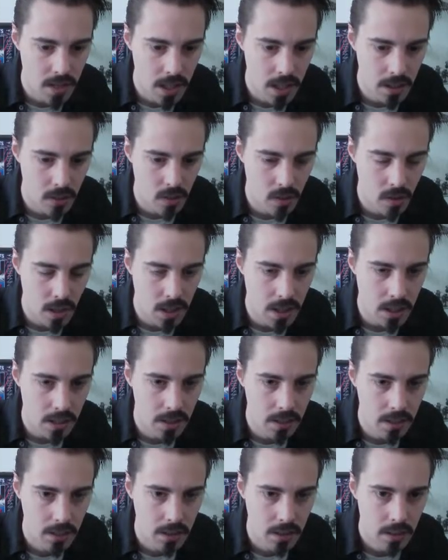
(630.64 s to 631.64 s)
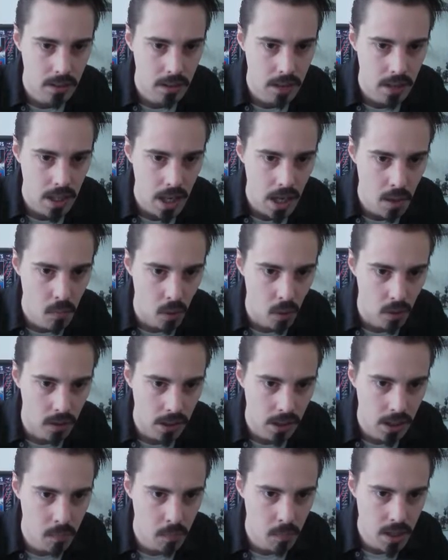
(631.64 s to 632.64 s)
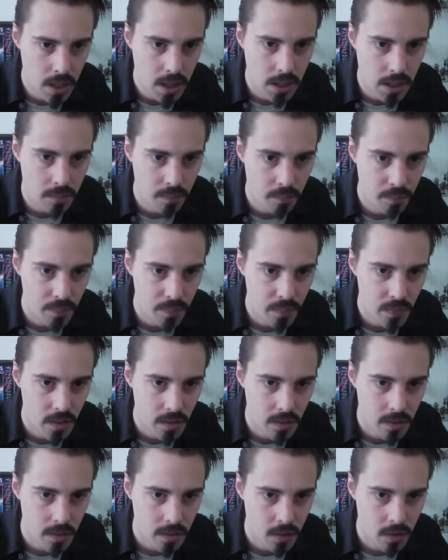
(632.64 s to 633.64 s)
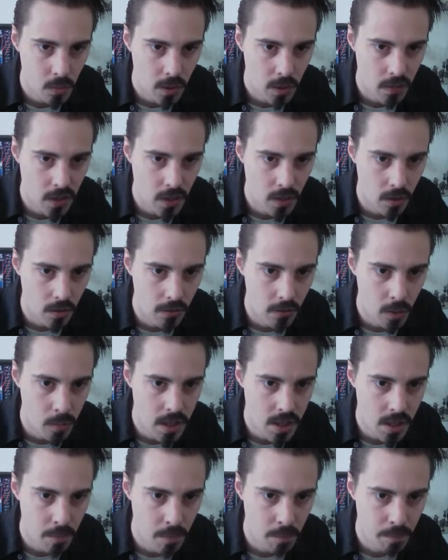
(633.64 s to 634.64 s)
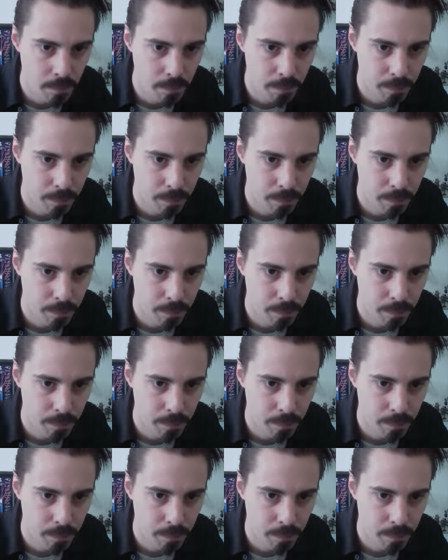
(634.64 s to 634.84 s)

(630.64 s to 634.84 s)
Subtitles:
next trainer. And what'll it be? So what have you got for me, chum?